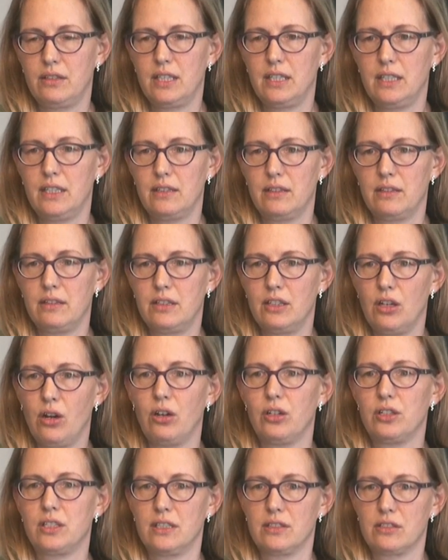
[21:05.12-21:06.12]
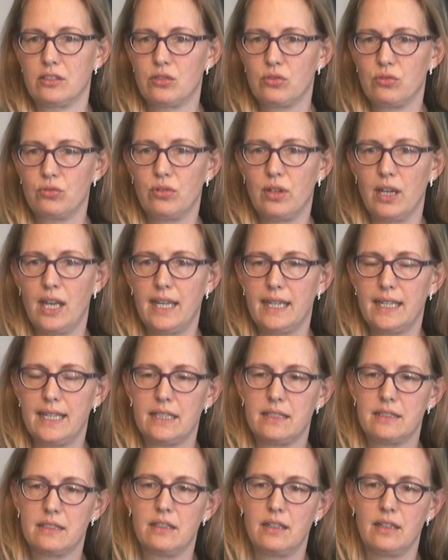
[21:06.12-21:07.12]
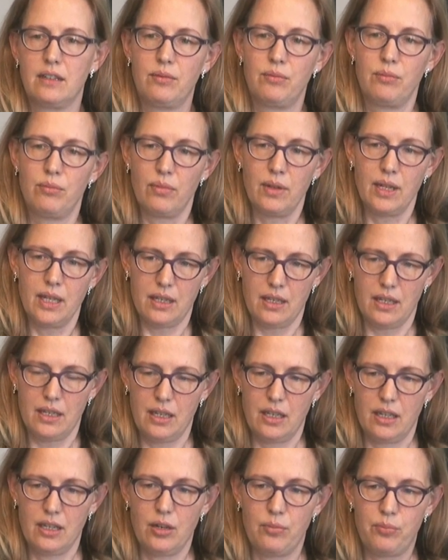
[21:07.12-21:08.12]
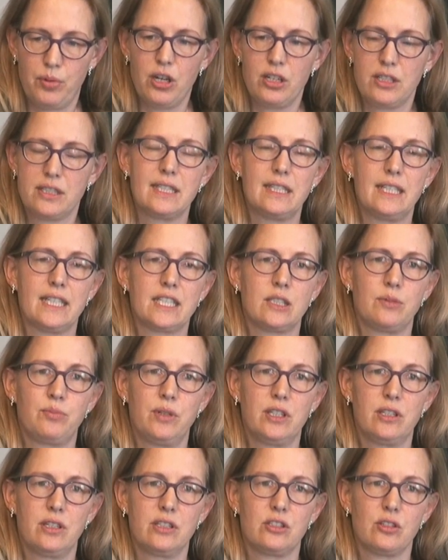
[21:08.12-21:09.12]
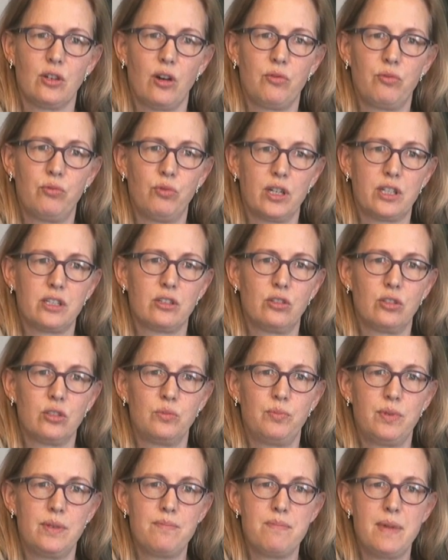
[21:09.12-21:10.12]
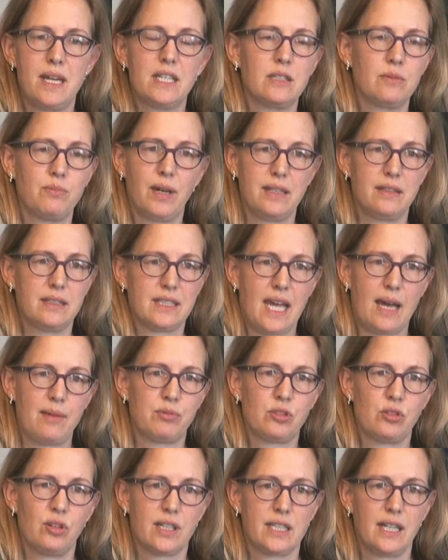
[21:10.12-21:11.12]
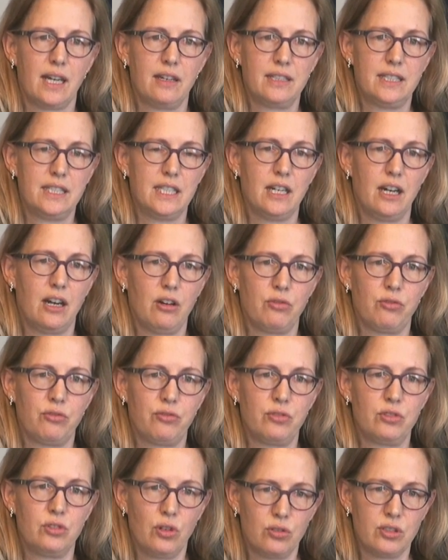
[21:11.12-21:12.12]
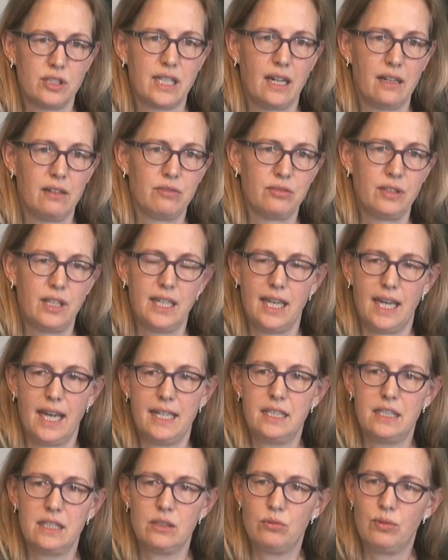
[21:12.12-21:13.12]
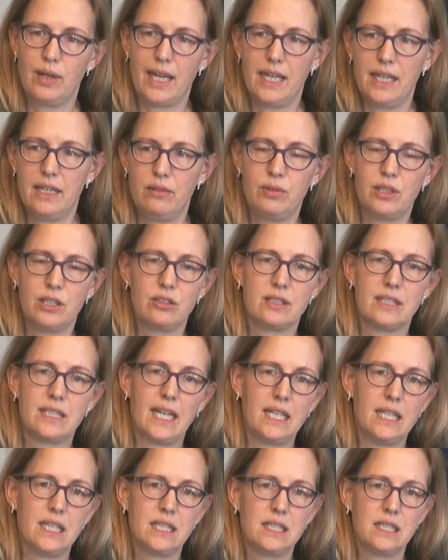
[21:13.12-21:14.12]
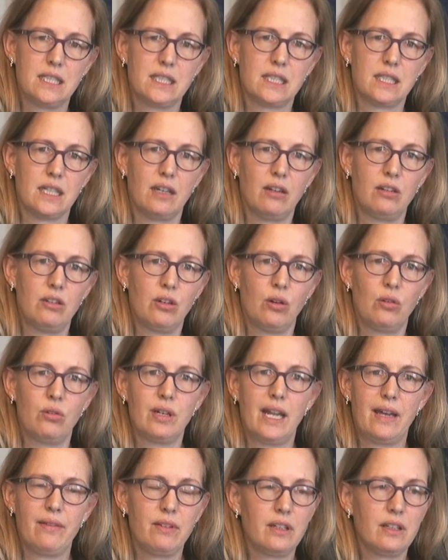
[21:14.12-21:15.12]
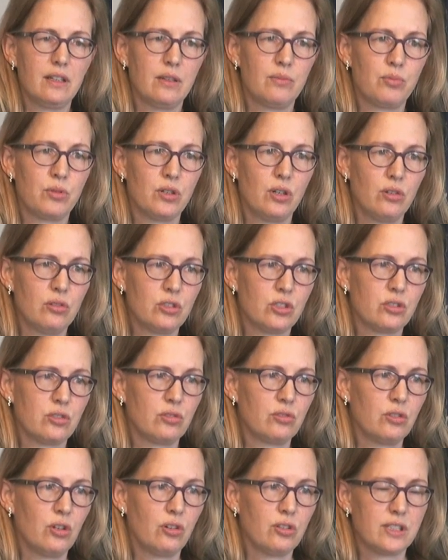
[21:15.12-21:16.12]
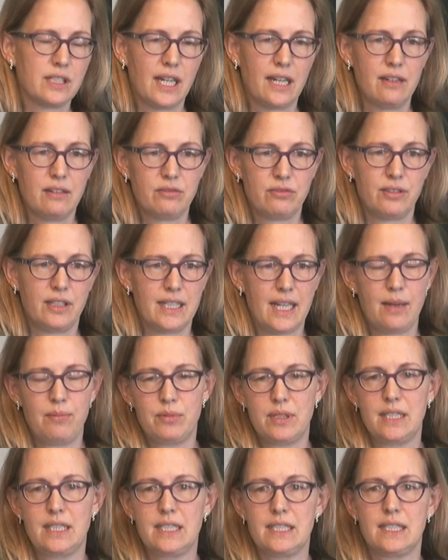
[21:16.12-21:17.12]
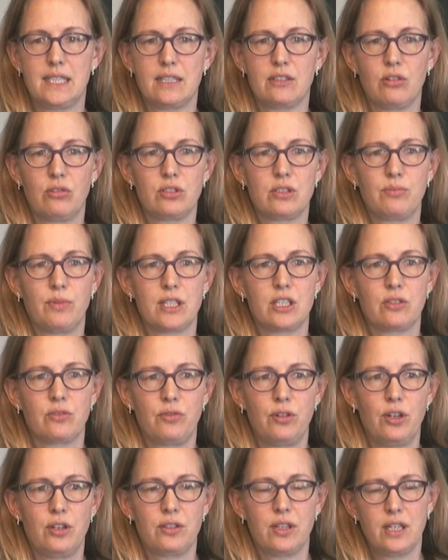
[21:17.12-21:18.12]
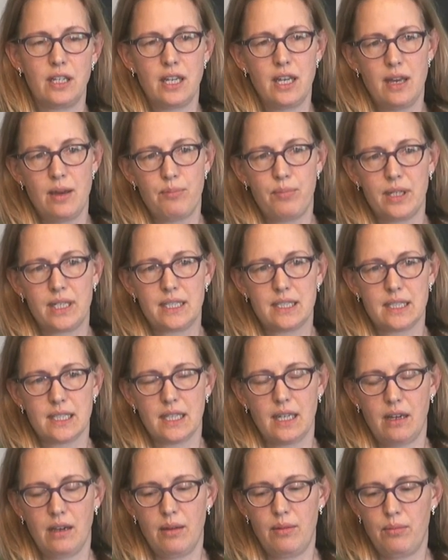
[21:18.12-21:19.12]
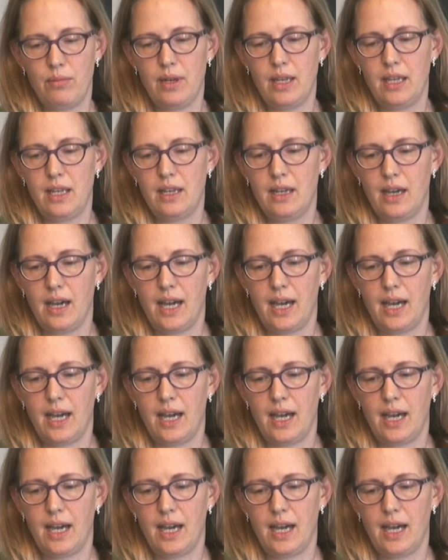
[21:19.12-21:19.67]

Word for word: the, the audience to get um, a personal experience of what could be meant by this abstract idea of no self. And in a way, we could say it is a low level approach to no self and emptiness that goes much further. But um,